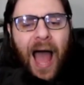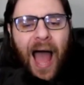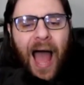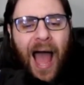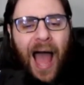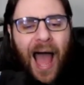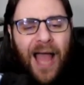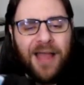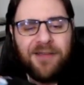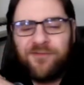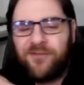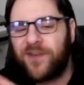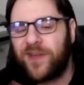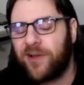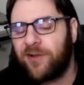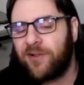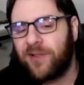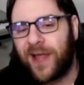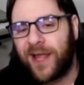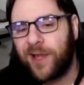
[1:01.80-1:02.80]
I
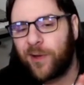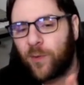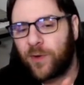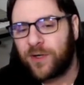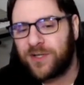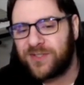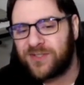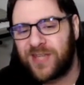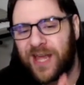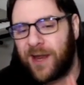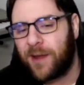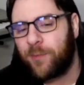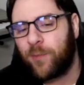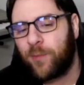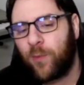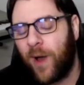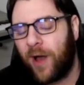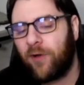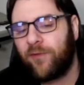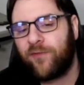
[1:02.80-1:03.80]
feel like we're set up
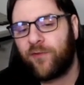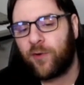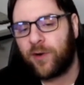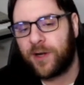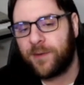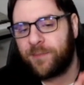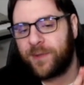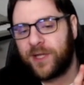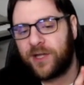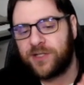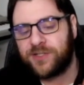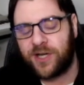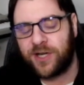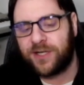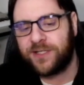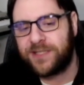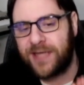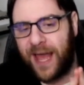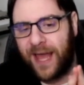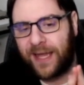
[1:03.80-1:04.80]
well for it because our
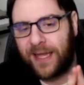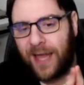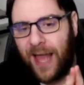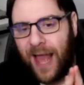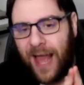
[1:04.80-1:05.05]
deck